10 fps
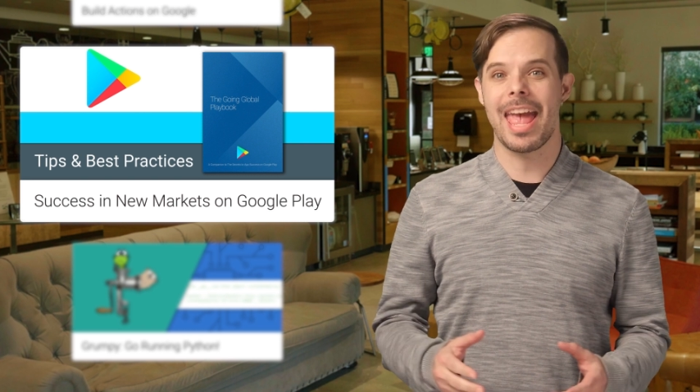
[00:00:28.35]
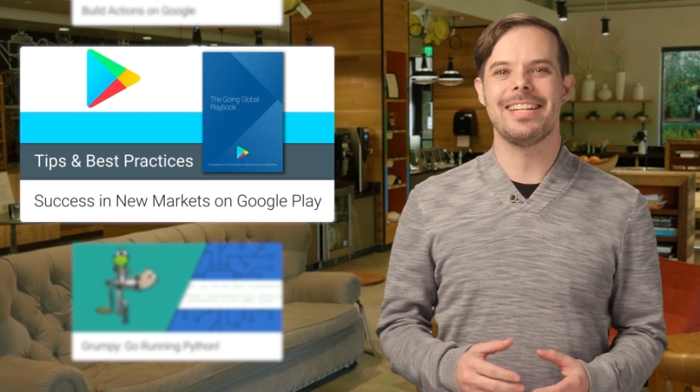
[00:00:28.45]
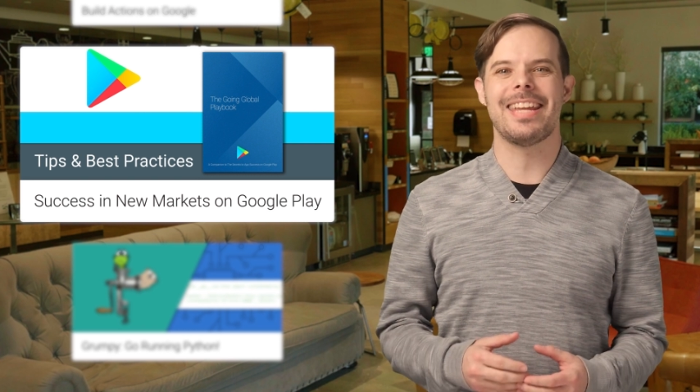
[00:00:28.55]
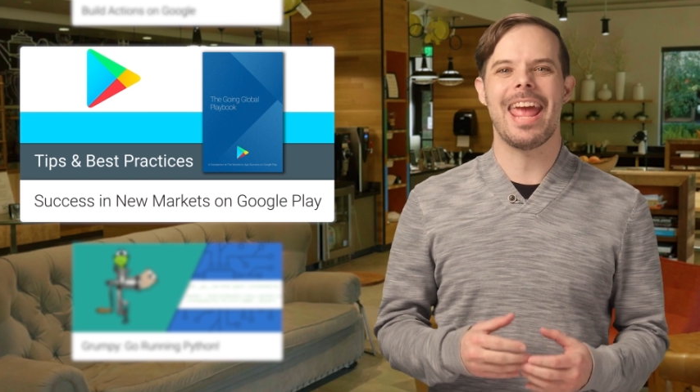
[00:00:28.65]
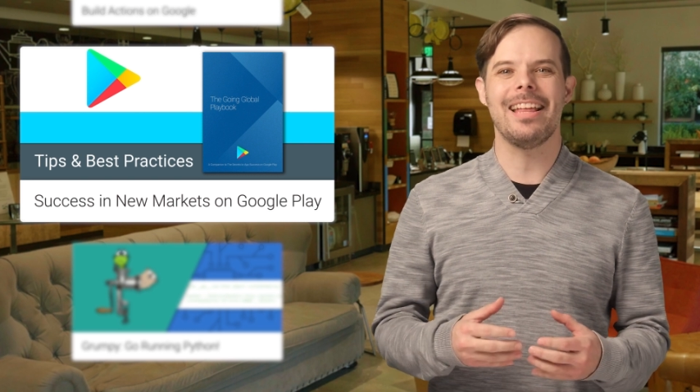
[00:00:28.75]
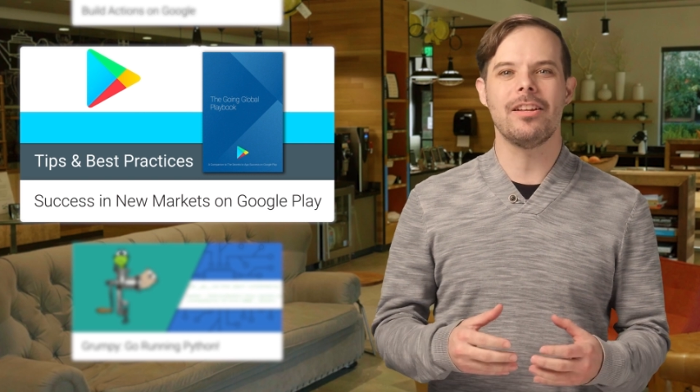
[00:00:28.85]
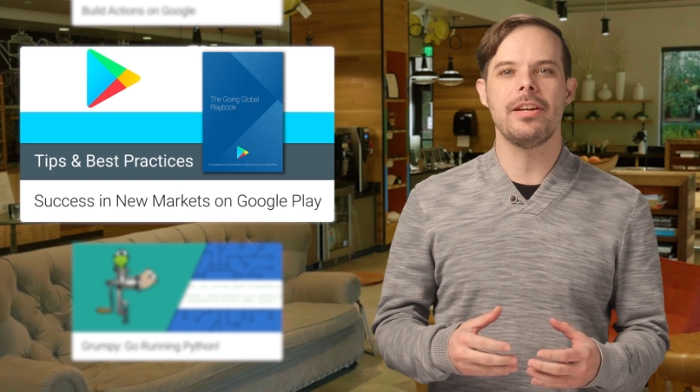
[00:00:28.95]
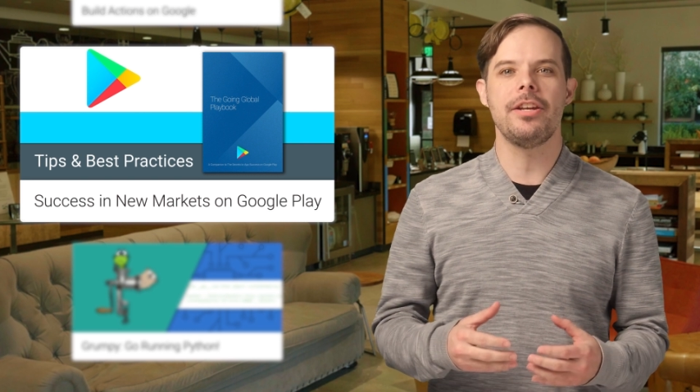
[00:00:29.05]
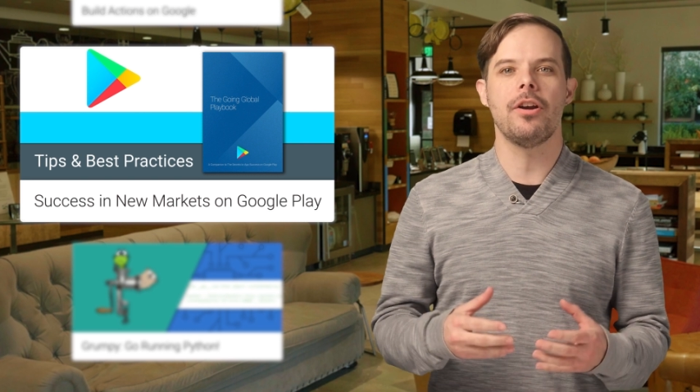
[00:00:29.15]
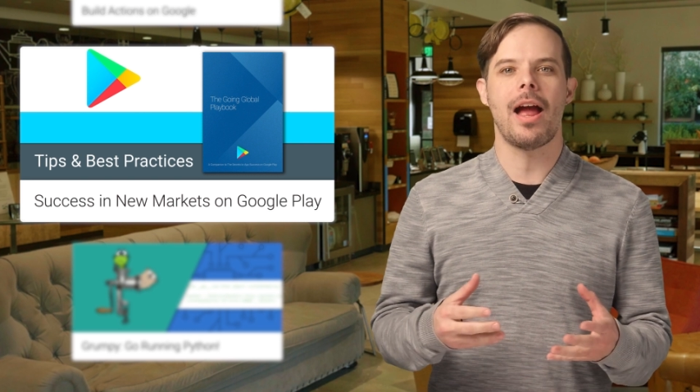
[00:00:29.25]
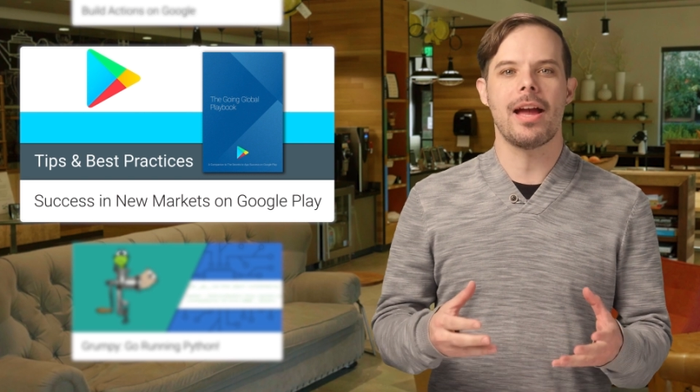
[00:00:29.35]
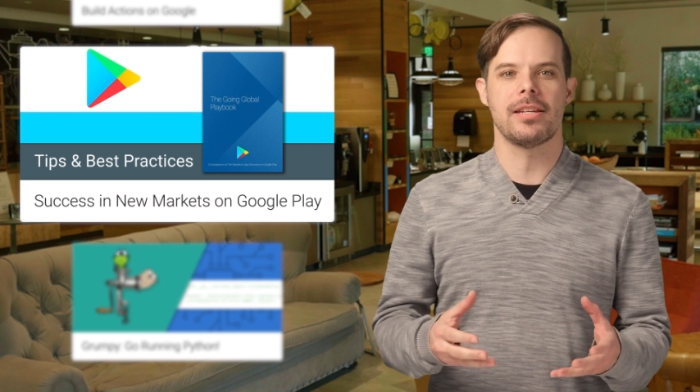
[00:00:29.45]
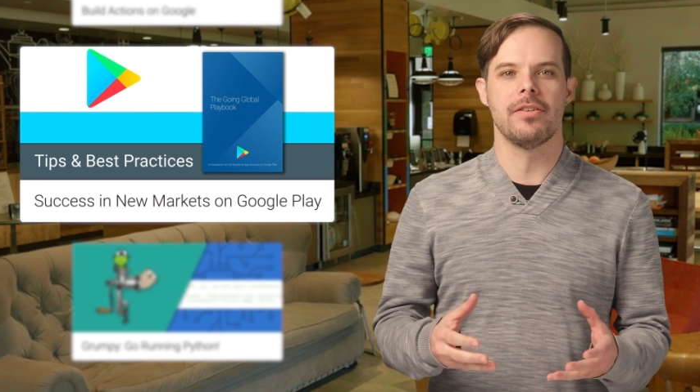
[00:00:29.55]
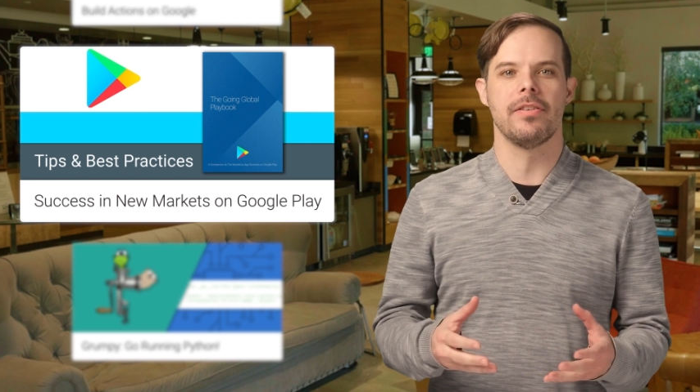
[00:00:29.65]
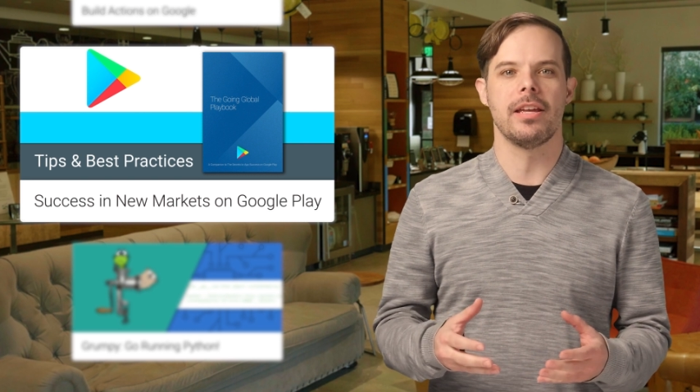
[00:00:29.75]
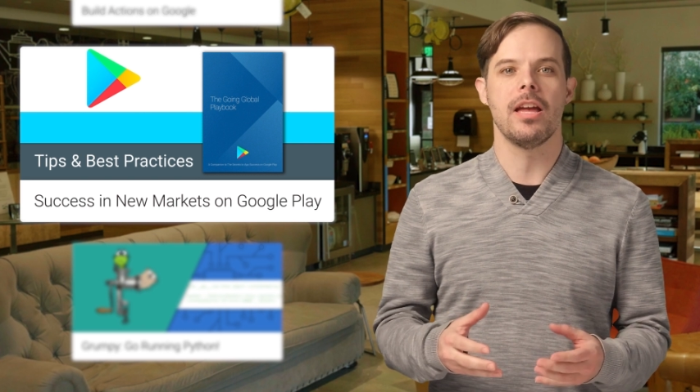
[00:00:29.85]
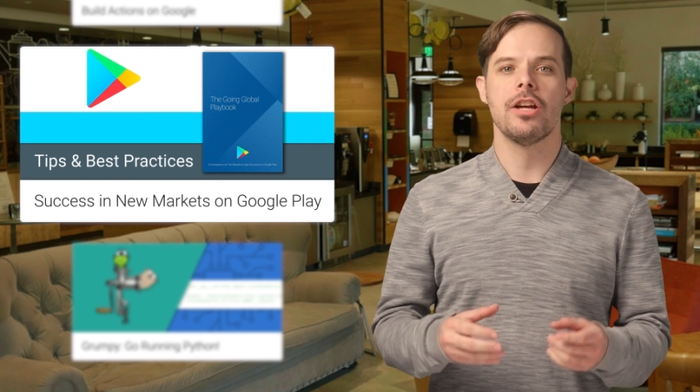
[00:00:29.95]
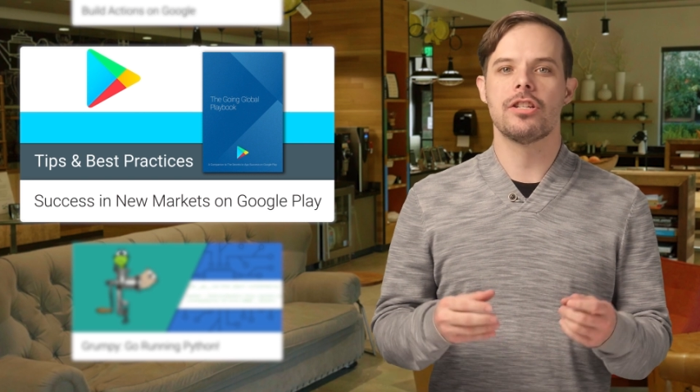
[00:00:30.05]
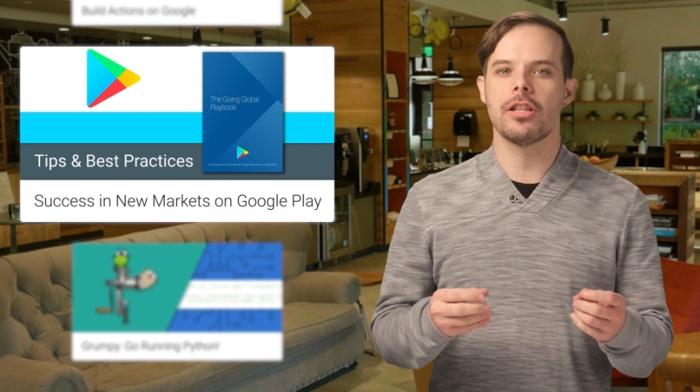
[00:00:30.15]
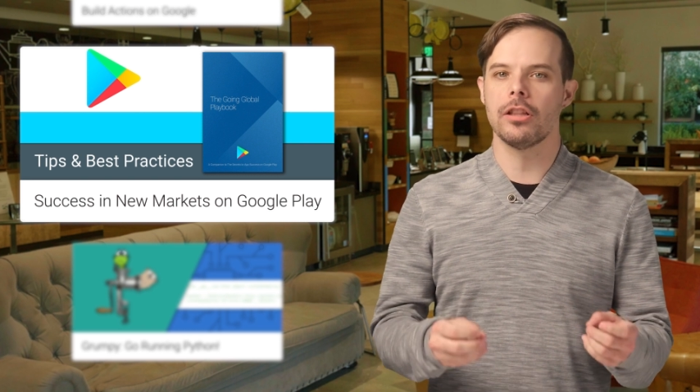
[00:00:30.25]
and tailoring your activity
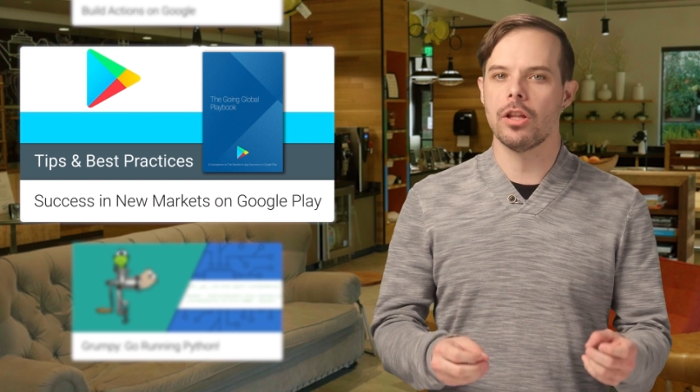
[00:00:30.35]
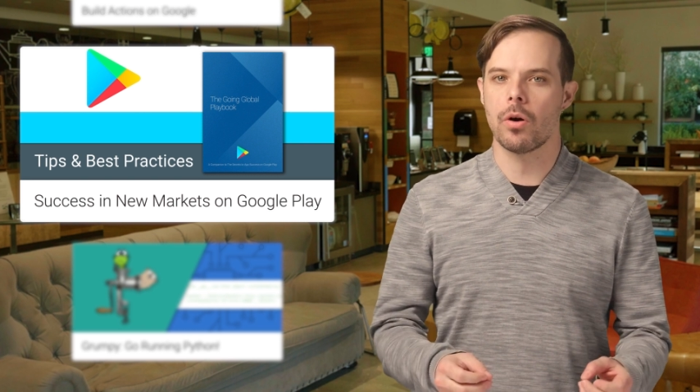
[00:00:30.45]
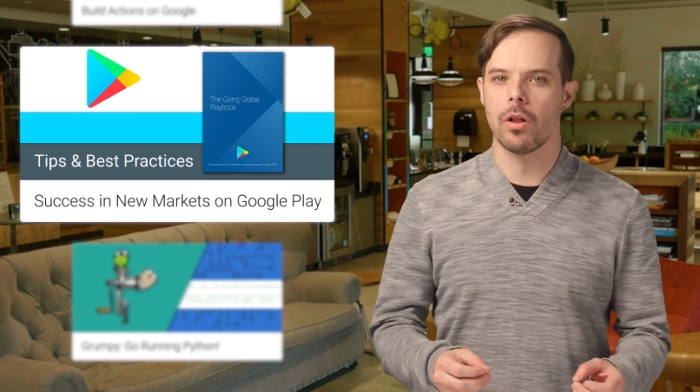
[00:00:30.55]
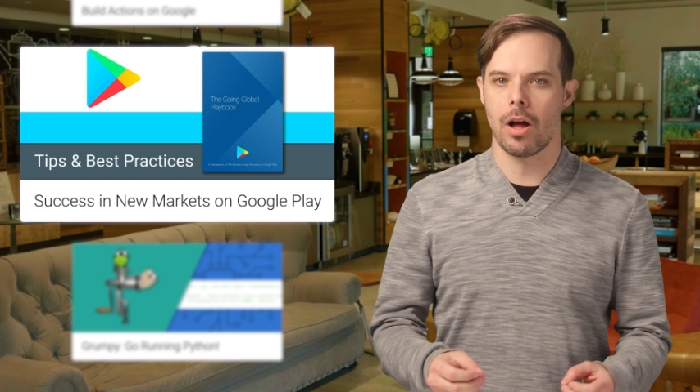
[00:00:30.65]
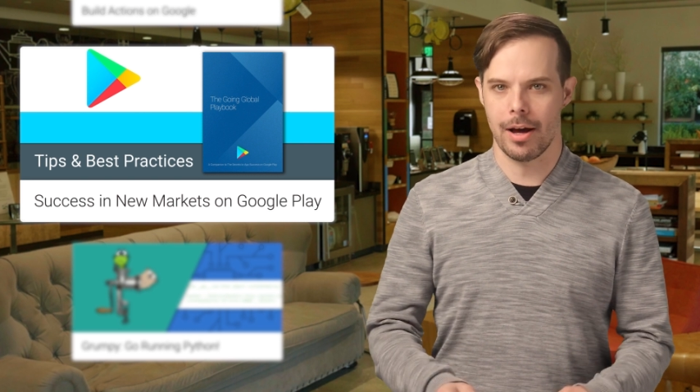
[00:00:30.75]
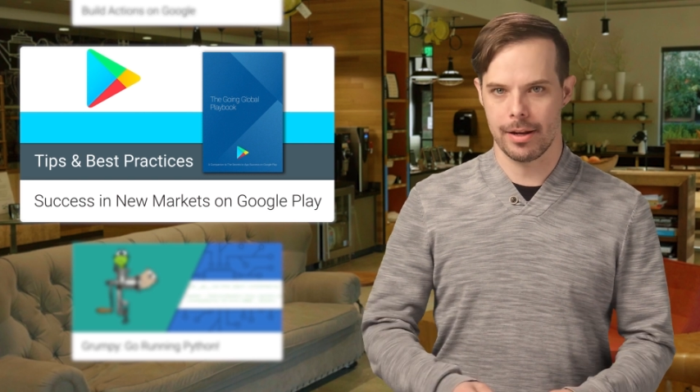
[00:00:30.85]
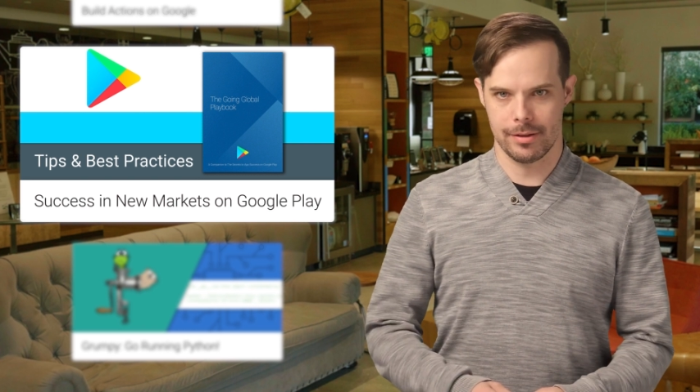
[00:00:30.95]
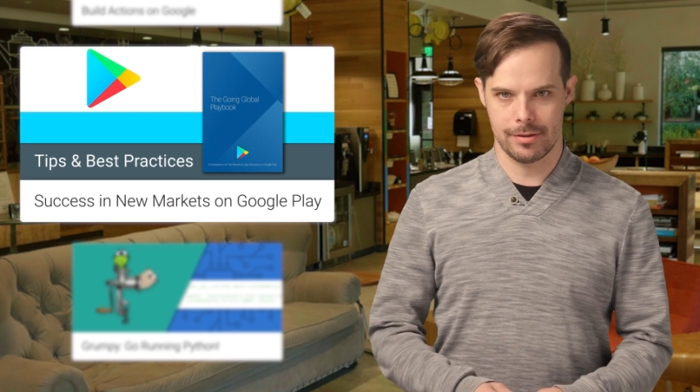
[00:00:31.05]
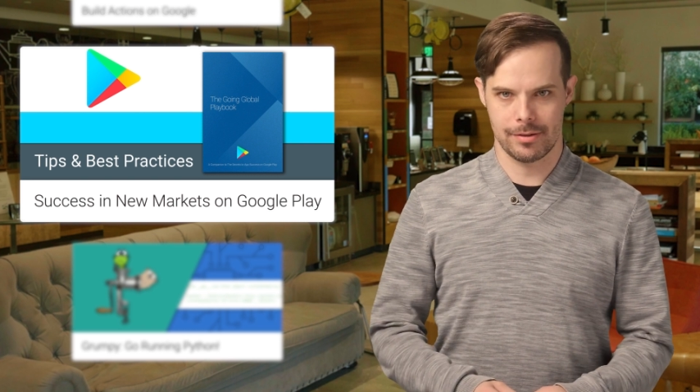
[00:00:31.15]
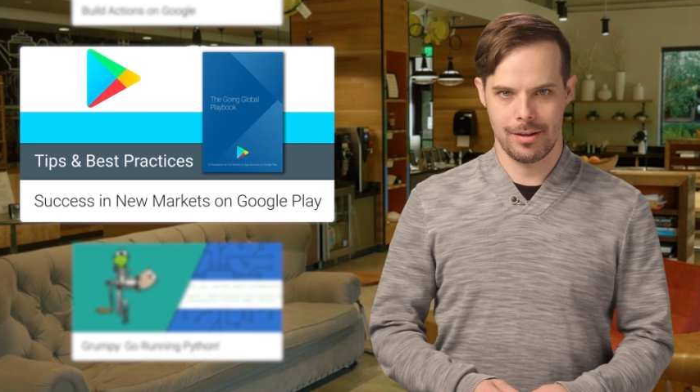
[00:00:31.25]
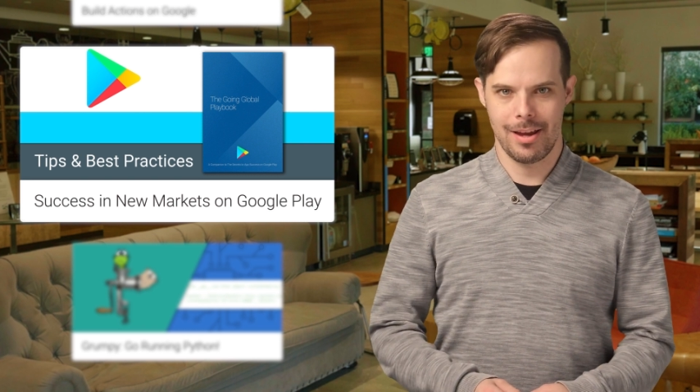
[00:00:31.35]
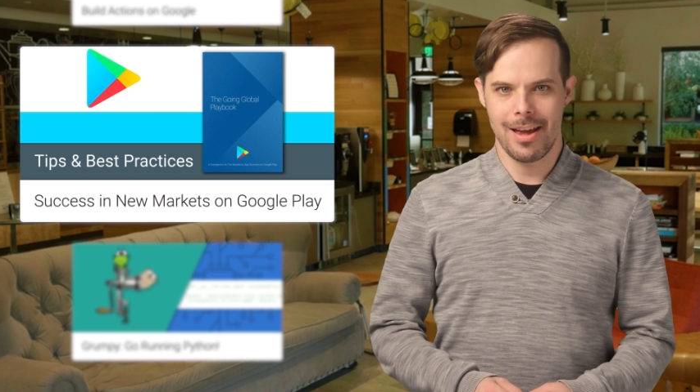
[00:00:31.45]
to the local audience.